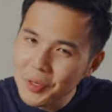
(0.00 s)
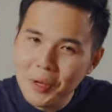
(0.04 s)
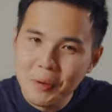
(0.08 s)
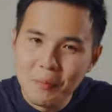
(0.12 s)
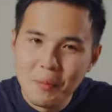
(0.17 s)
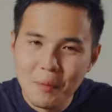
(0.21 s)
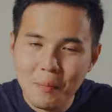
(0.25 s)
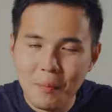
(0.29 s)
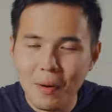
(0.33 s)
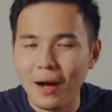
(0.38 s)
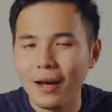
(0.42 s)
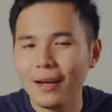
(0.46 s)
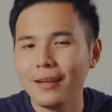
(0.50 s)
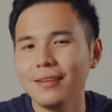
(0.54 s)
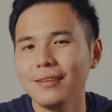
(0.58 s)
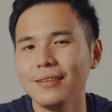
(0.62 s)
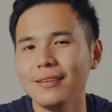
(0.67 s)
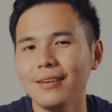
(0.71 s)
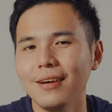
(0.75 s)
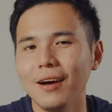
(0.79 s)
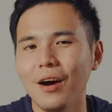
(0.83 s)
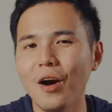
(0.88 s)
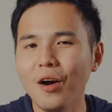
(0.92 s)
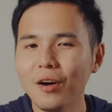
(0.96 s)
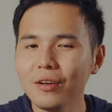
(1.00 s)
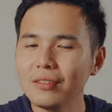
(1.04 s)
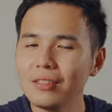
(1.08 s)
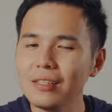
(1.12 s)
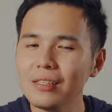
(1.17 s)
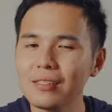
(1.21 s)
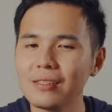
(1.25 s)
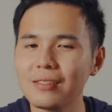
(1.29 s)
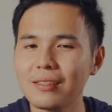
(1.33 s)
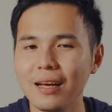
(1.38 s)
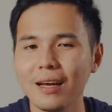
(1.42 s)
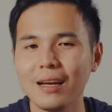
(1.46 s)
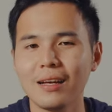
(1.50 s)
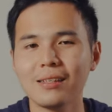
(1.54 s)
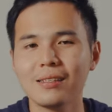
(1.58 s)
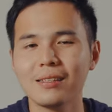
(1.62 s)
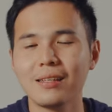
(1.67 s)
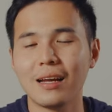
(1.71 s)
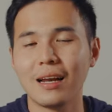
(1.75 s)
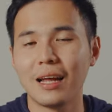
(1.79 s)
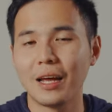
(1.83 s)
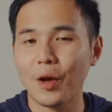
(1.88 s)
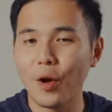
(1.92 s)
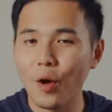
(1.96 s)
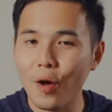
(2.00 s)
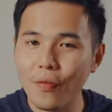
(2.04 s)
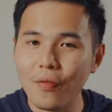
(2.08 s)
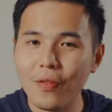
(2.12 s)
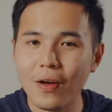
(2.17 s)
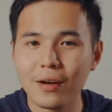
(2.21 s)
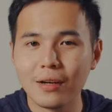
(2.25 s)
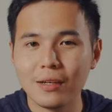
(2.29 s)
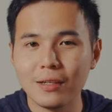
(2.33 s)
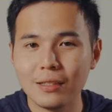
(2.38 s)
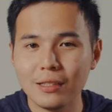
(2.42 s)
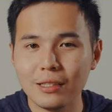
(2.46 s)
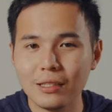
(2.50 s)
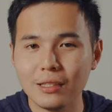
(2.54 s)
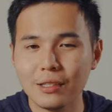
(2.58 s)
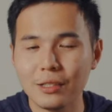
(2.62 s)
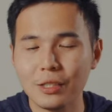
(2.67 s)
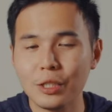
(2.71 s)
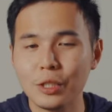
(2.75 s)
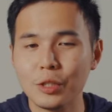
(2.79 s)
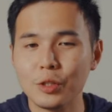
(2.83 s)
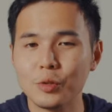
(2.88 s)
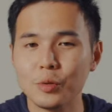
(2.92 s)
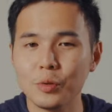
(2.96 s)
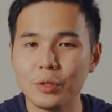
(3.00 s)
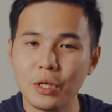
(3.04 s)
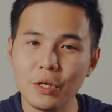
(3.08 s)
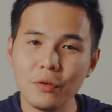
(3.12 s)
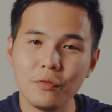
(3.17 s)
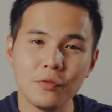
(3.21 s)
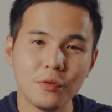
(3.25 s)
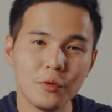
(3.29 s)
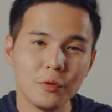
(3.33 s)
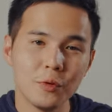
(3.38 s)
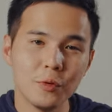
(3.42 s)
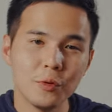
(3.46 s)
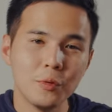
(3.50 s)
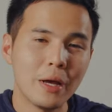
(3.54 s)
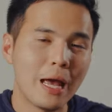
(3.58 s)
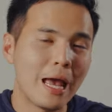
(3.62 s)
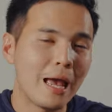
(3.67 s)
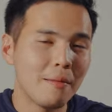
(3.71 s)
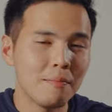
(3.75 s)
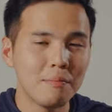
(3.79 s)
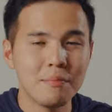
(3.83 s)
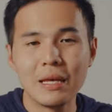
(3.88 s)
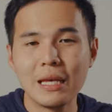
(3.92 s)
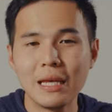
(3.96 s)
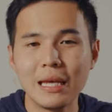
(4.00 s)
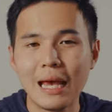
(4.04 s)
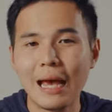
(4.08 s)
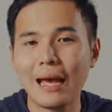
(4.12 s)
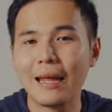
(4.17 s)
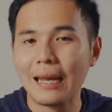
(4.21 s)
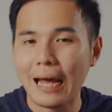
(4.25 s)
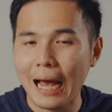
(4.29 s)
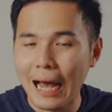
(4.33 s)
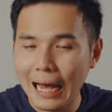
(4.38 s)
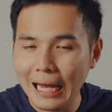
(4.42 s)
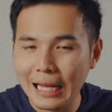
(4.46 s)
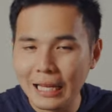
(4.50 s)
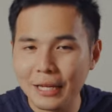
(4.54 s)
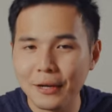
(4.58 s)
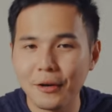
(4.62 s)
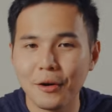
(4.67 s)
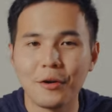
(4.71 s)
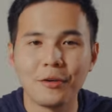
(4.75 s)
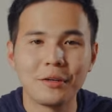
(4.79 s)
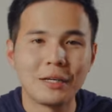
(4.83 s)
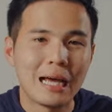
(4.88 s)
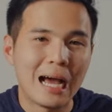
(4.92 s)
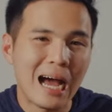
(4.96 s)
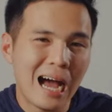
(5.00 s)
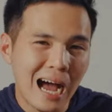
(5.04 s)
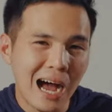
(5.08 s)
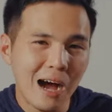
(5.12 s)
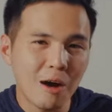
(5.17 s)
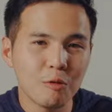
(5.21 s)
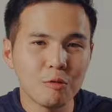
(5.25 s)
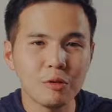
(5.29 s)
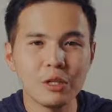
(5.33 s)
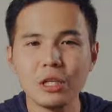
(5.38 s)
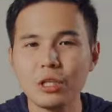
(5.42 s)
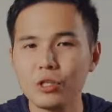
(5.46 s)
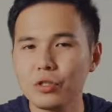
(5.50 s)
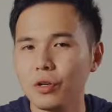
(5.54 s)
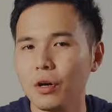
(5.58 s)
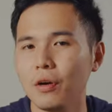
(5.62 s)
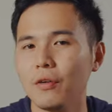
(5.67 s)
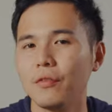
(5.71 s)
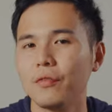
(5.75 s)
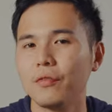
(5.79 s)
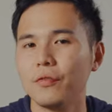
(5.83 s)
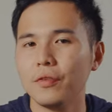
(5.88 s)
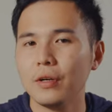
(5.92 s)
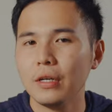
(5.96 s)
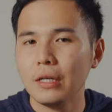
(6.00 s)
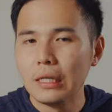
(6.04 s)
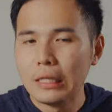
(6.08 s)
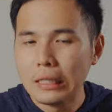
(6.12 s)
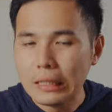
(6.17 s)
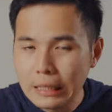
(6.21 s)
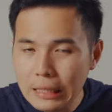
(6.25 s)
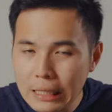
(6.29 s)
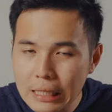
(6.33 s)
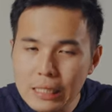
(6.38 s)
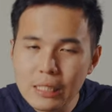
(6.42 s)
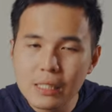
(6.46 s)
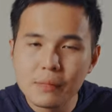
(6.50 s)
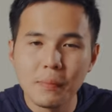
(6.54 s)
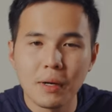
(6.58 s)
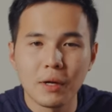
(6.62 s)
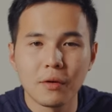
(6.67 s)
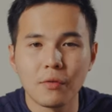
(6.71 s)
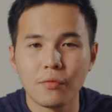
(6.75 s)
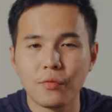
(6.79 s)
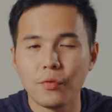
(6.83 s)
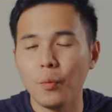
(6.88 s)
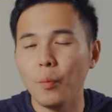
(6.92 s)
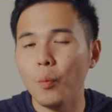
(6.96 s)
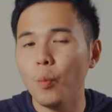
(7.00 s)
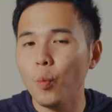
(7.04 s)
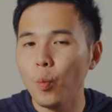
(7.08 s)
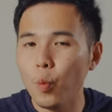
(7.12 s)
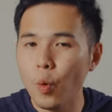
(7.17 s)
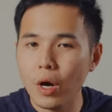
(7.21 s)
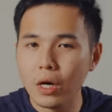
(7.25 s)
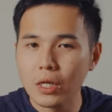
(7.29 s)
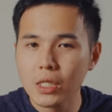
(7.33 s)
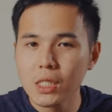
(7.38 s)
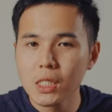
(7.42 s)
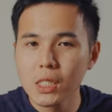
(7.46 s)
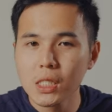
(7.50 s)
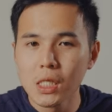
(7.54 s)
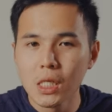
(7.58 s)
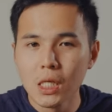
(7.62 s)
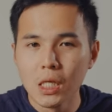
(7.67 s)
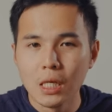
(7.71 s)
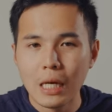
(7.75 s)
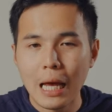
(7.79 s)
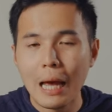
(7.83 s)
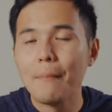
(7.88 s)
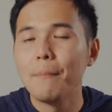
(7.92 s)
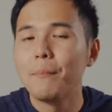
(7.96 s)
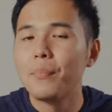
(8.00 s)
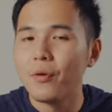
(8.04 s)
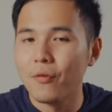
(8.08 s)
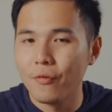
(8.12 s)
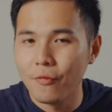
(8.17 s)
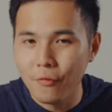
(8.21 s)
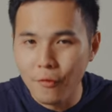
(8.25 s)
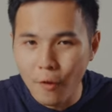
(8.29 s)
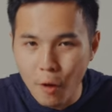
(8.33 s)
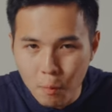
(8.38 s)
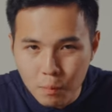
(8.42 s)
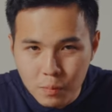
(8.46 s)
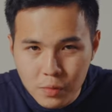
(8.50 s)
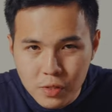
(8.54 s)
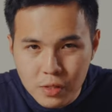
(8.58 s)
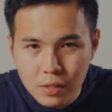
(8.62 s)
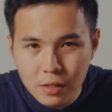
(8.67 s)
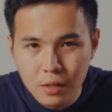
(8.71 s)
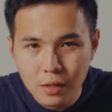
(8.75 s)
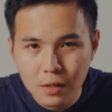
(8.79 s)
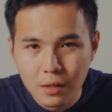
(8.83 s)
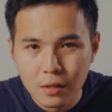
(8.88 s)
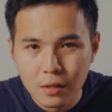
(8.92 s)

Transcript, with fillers: to keep in mind, all these tests that I conduct earlier is to give you and me an idea on how each of these microphone works and performs.